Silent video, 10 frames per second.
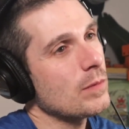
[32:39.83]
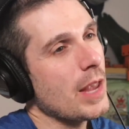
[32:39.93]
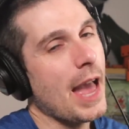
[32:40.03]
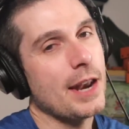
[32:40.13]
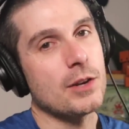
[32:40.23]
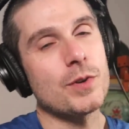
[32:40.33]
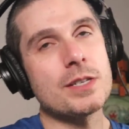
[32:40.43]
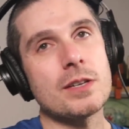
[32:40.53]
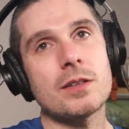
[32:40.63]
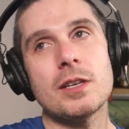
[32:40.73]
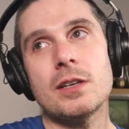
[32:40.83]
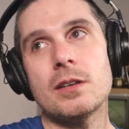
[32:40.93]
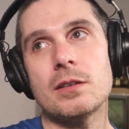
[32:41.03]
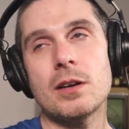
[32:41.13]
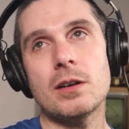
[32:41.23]
added
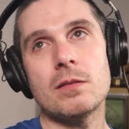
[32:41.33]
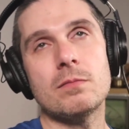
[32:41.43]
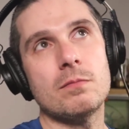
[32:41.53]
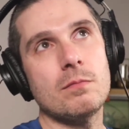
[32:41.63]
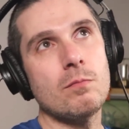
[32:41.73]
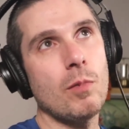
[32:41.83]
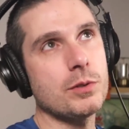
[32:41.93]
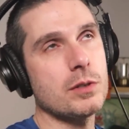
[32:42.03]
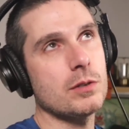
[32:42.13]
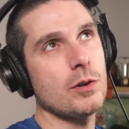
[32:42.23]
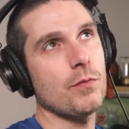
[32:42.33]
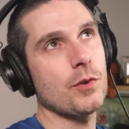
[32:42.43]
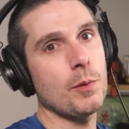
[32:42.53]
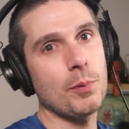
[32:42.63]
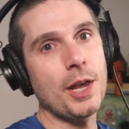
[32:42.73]
recently, for
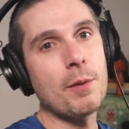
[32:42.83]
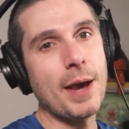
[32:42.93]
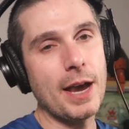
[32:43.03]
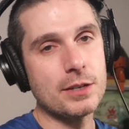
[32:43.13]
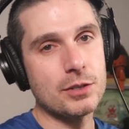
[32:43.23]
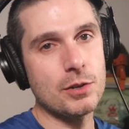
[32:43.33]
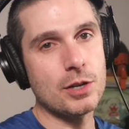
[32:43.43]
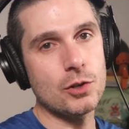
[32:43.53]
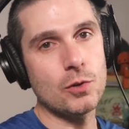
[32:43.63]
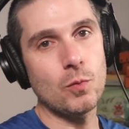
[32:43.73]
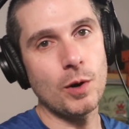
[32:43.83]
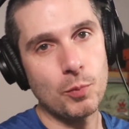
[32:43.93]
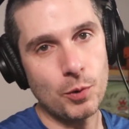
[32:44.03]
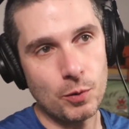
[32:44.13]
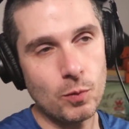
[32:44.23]
the playback, so you can do
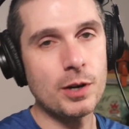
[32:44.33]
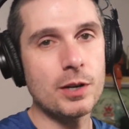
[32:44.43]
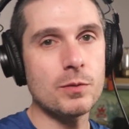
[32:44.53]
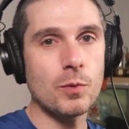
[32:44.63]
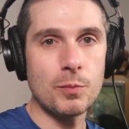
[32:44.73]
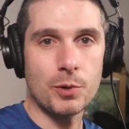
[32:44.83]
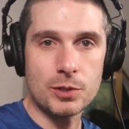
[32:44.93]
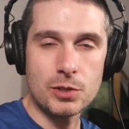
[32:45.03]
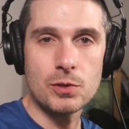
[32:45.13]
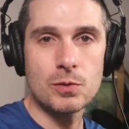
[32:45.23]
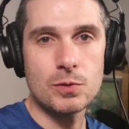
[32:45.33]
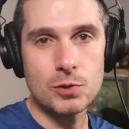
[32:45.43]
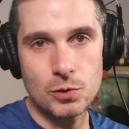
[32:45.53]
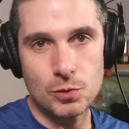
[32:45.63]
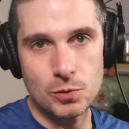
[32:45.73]
1.1,
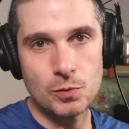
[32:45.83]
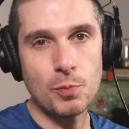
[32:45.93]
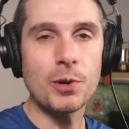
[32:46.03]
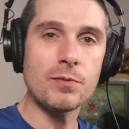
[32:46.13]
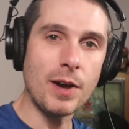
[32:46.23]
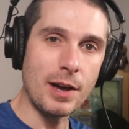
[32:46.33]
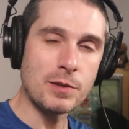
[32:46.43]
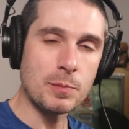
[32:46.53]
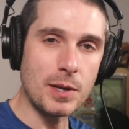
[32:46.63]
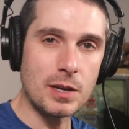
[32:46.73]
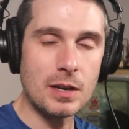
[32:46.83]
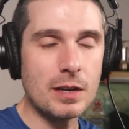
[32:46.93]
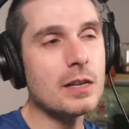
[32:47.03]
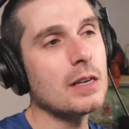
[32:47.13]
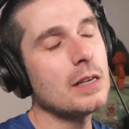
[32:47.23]
1.2, 2.5 speed